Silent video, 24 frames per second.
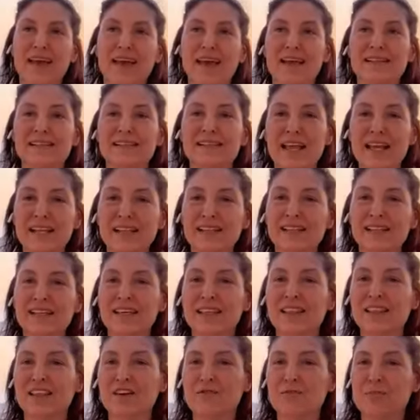And
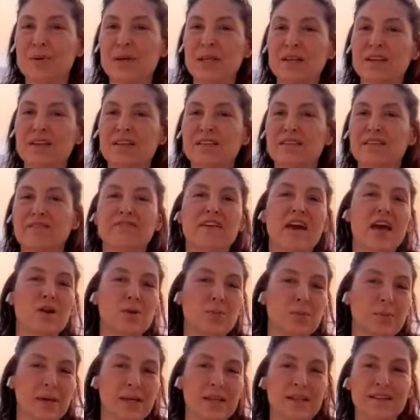lately, they've been
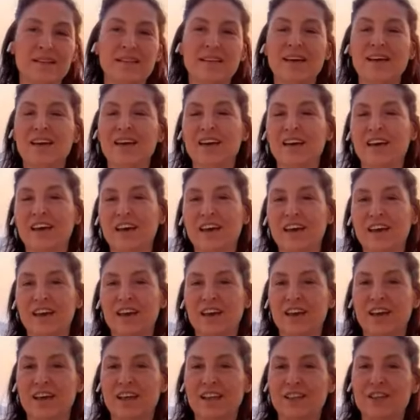developing
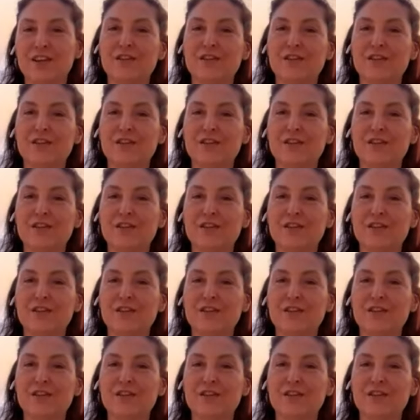uh,